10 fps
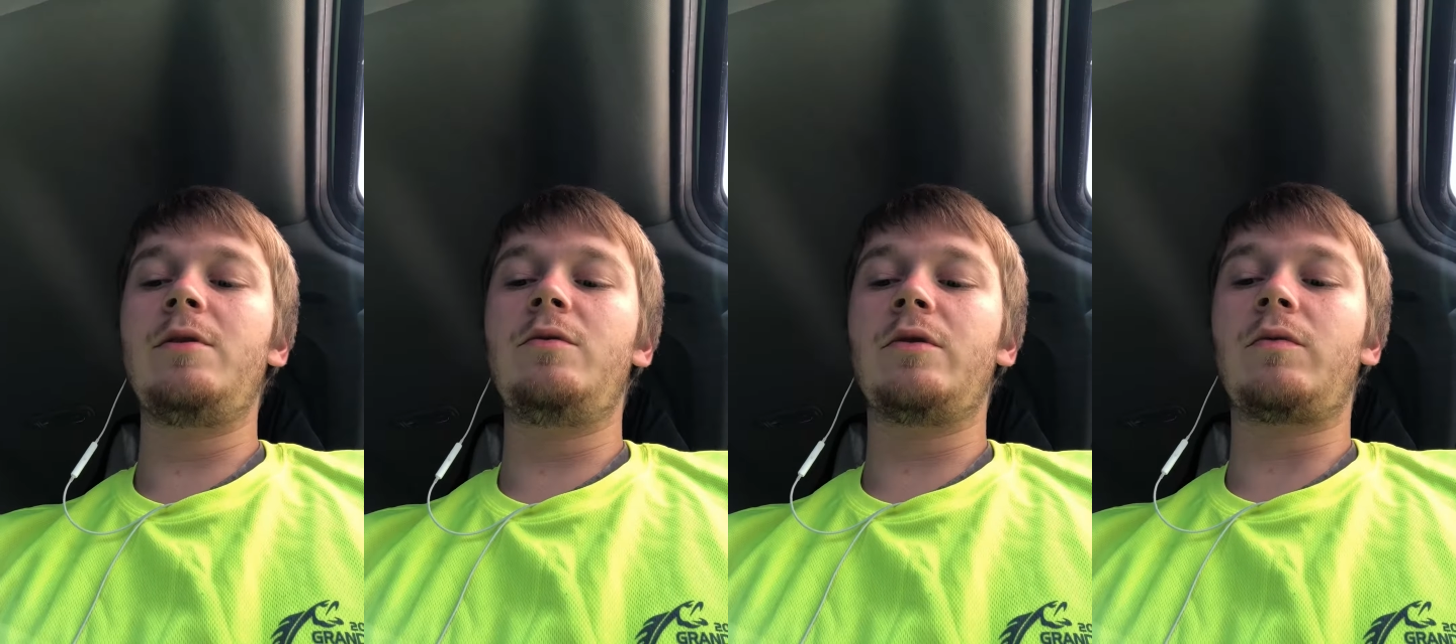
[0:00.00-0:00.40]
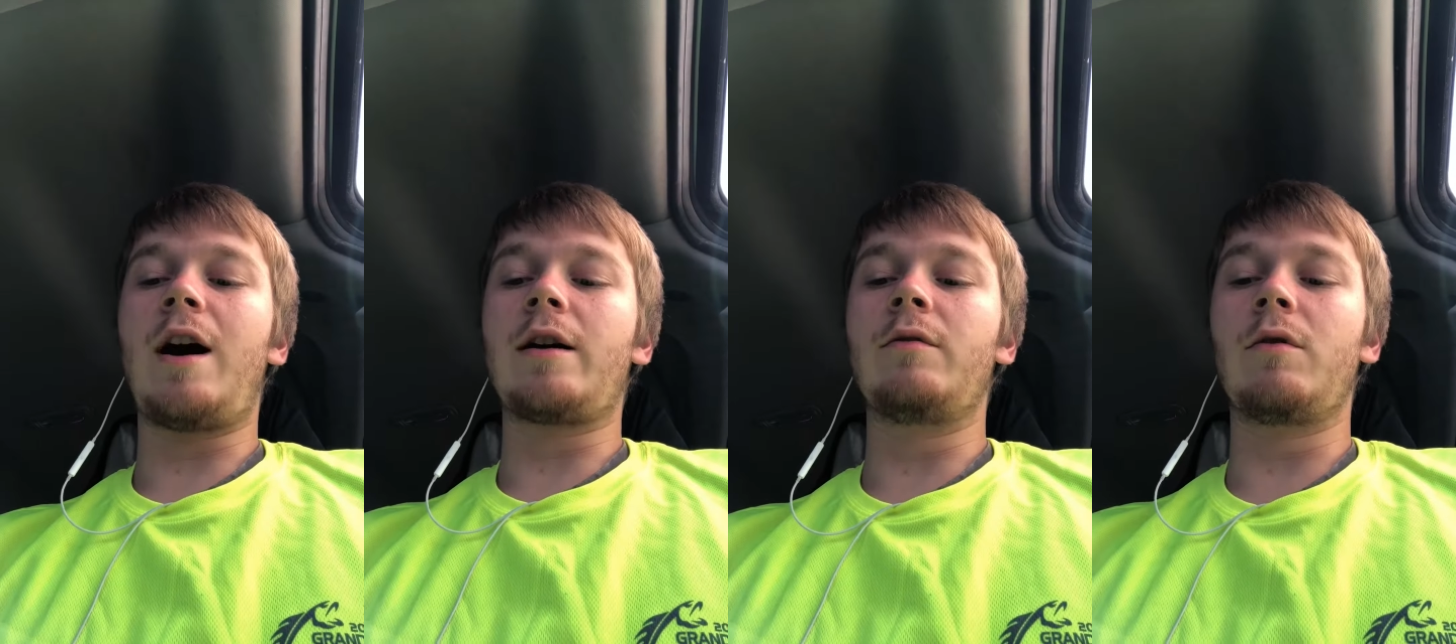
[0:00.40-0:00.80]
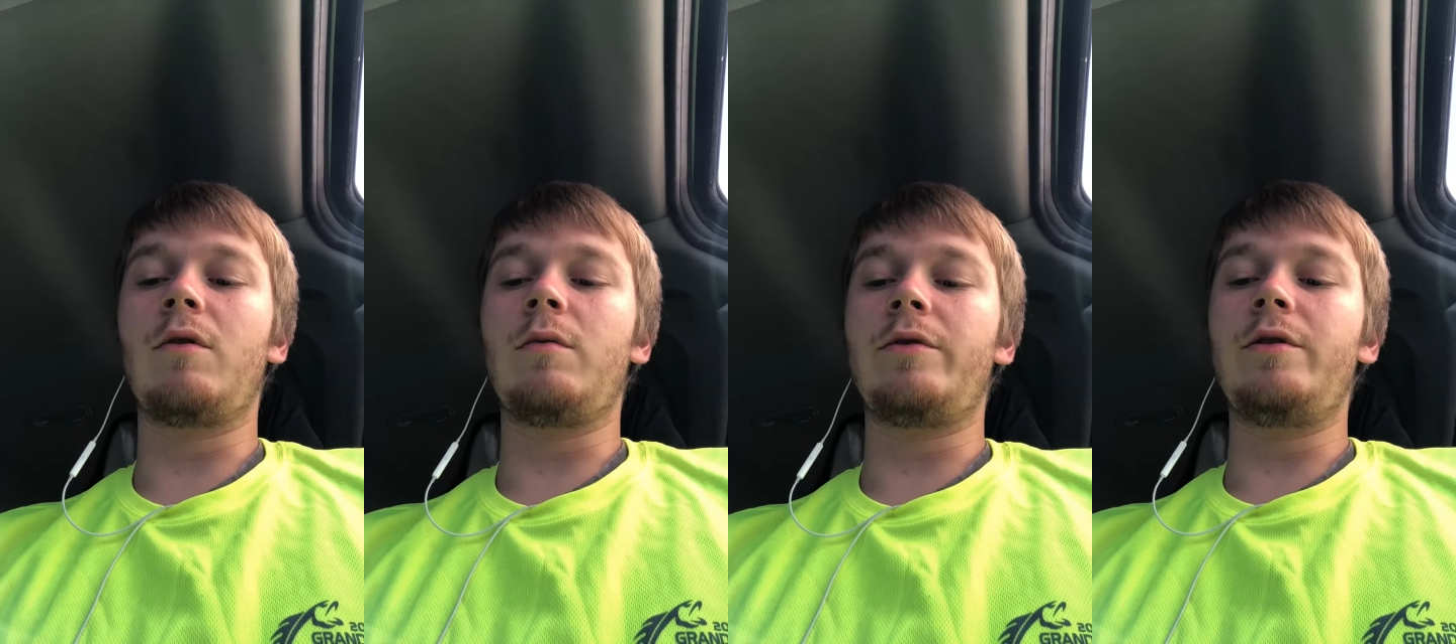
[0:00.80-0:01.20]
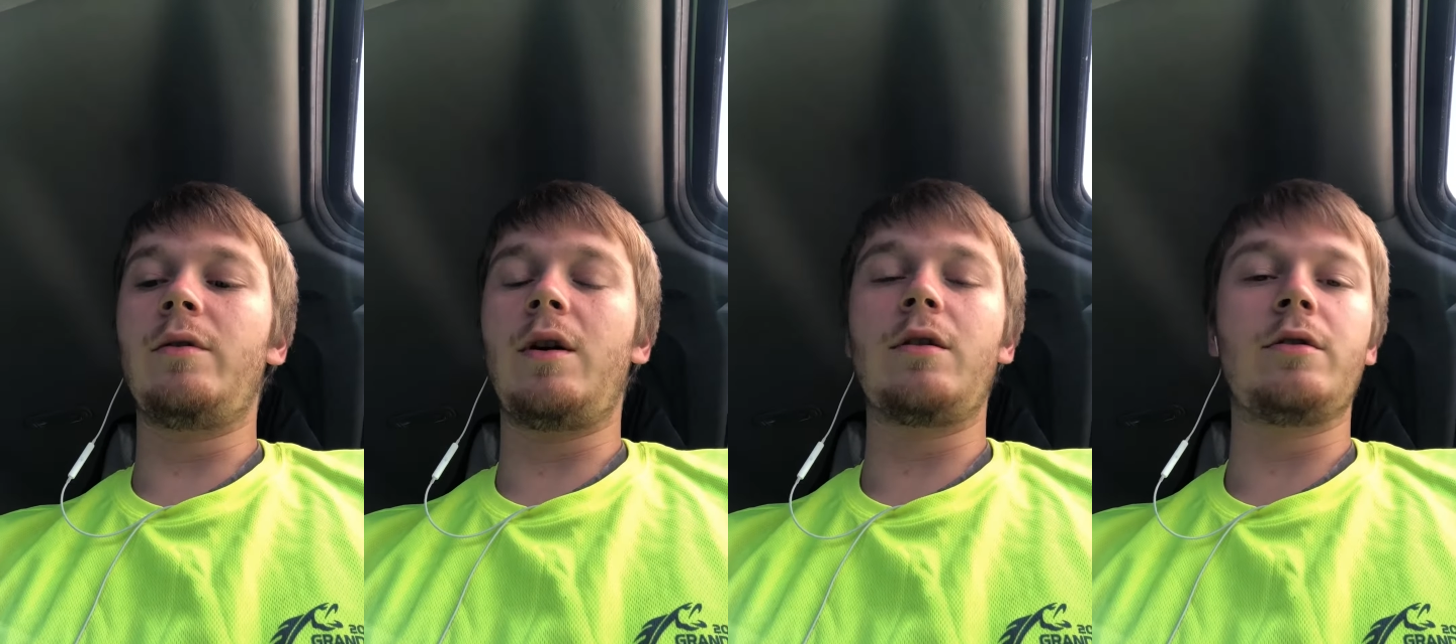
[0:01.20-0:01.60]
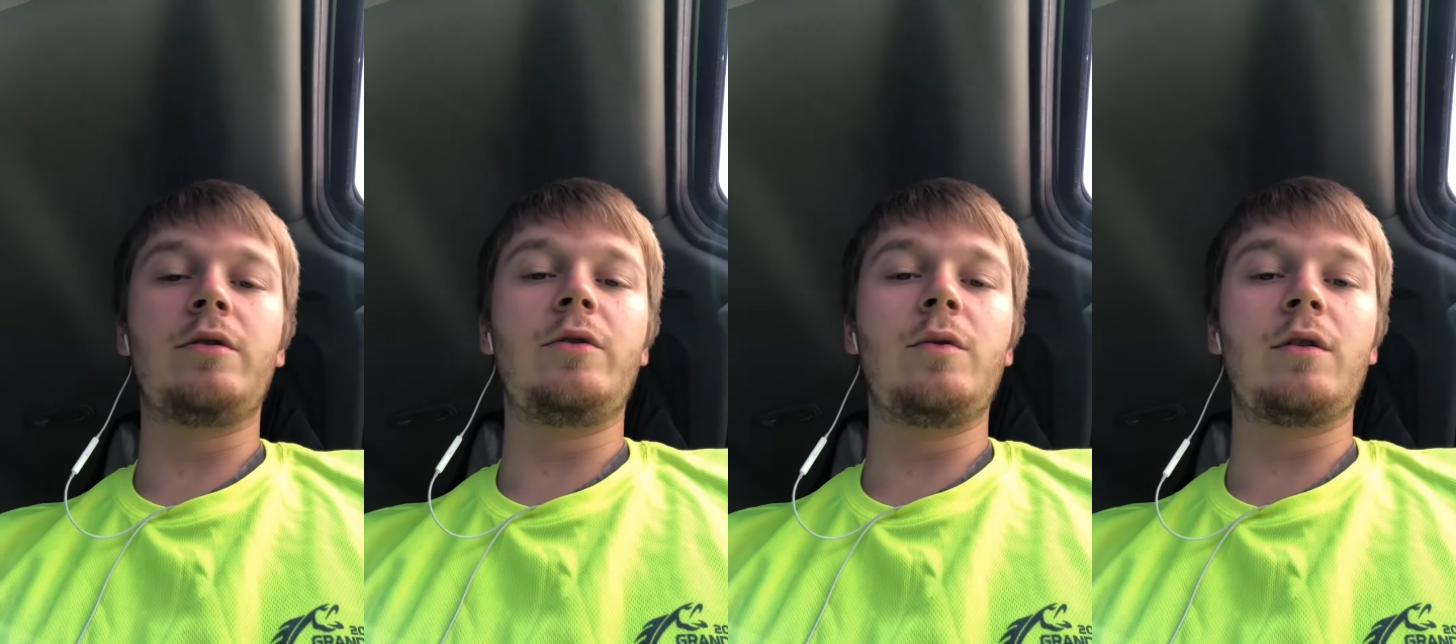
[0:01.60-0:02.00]
you just rock and roll with, you know,
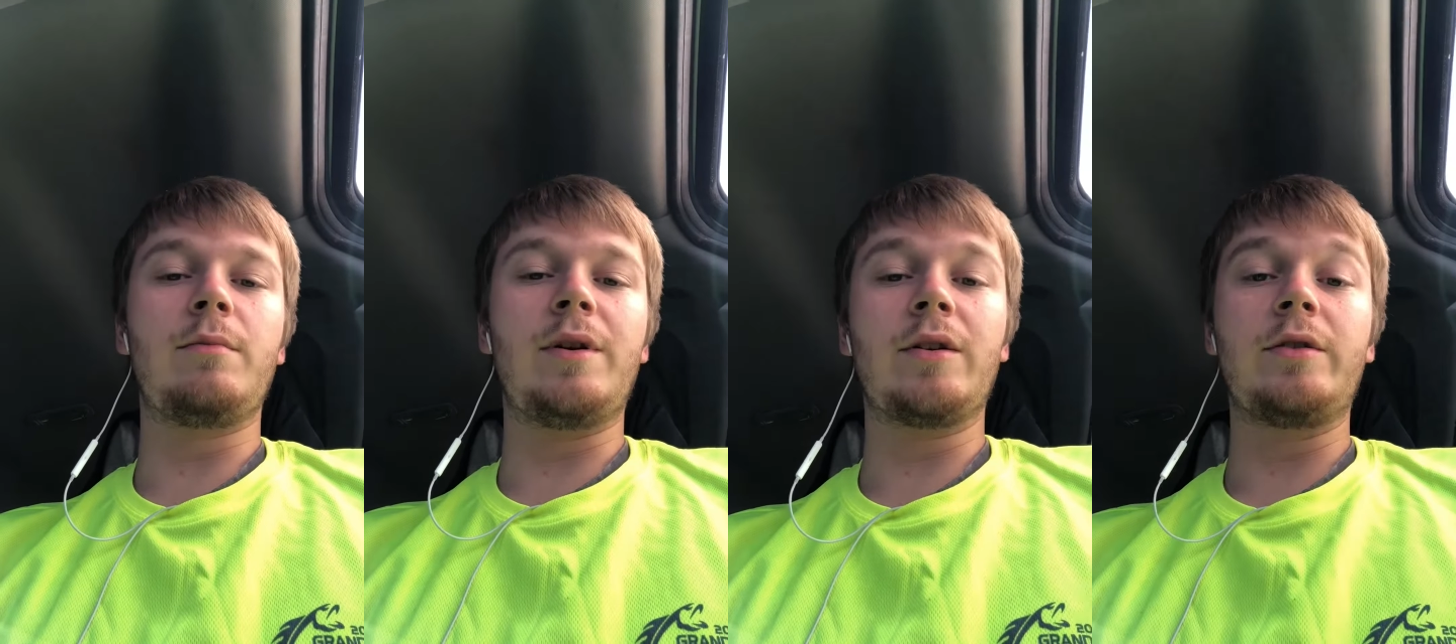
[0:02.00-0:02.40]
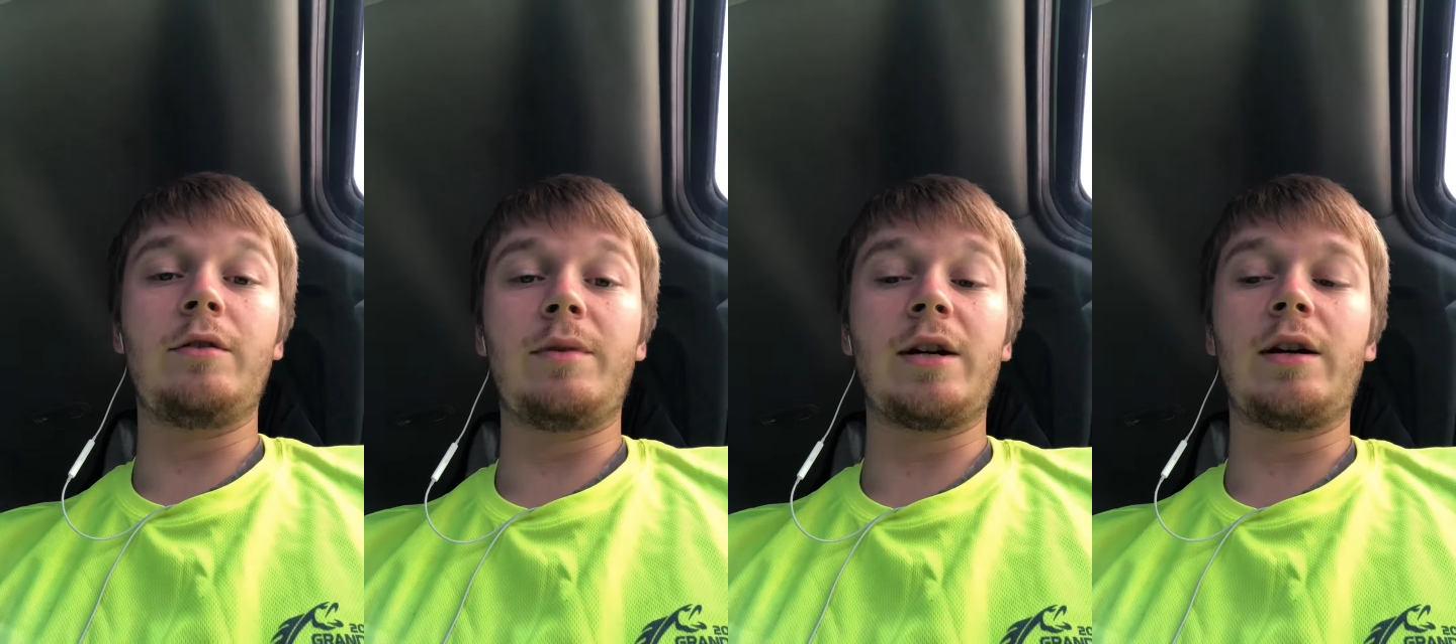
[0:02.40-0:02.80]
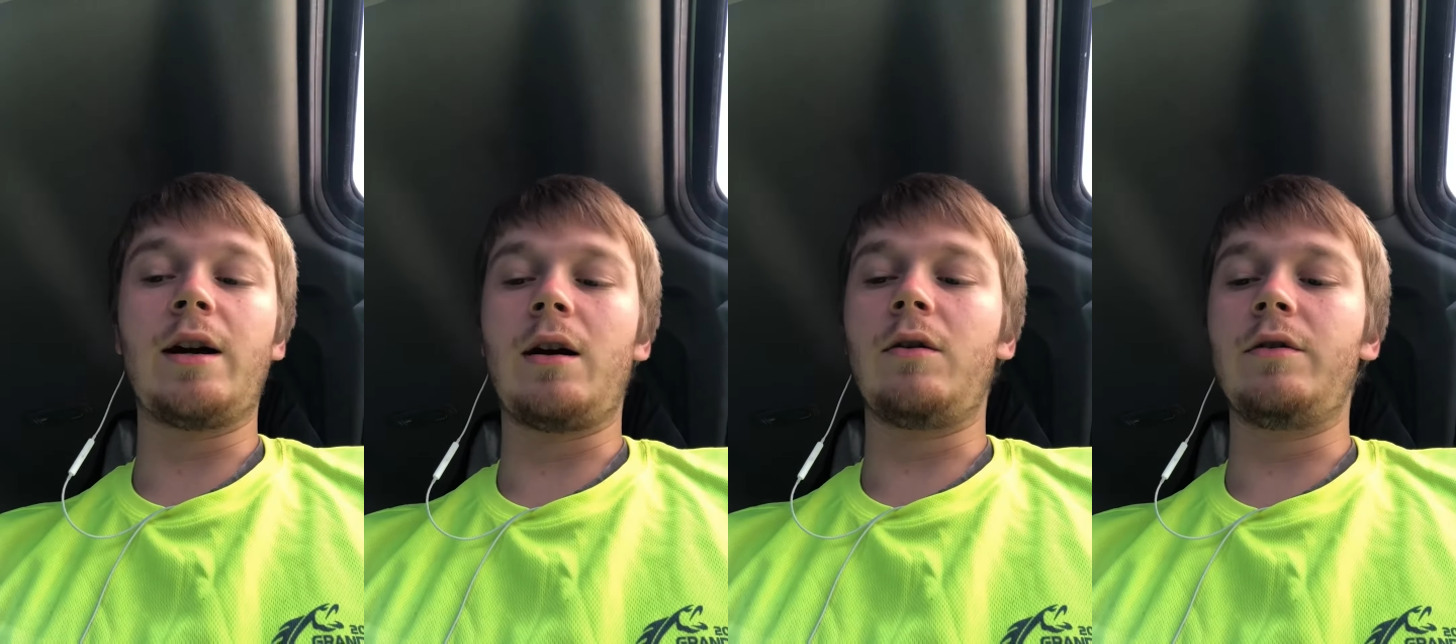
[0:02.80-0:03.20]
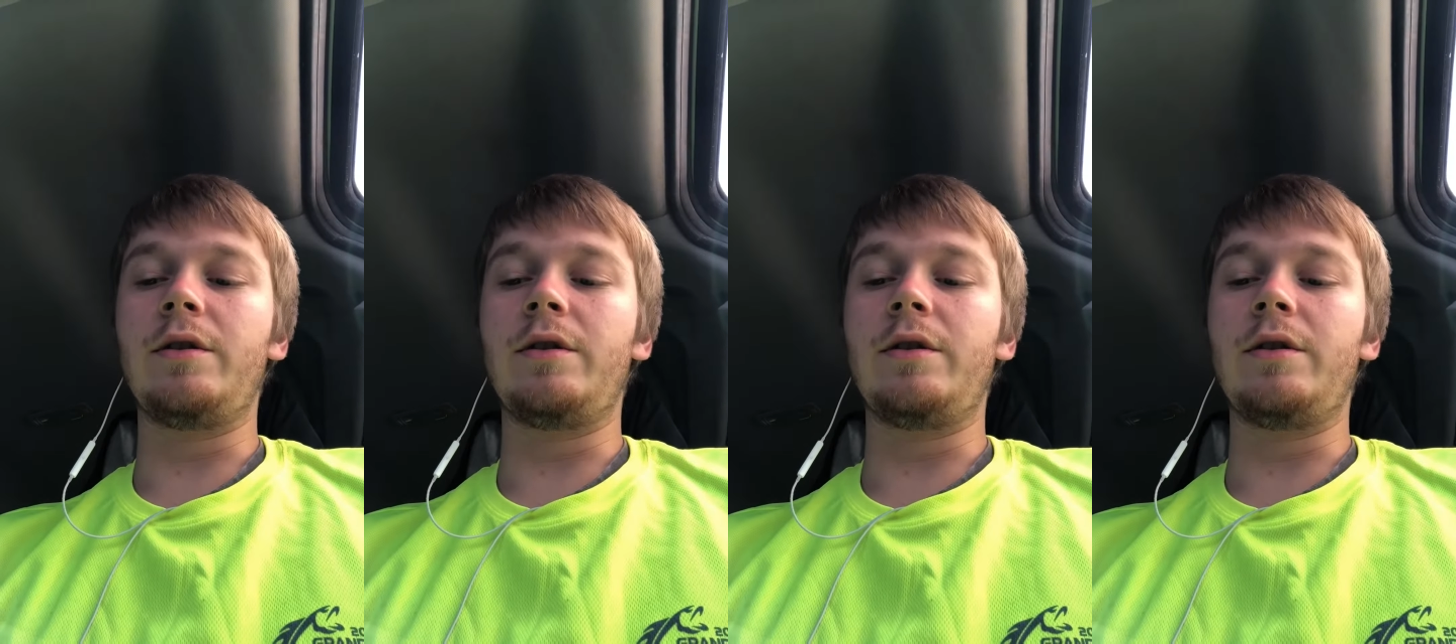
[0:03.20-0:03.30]
100, 200 bucks in your bank account,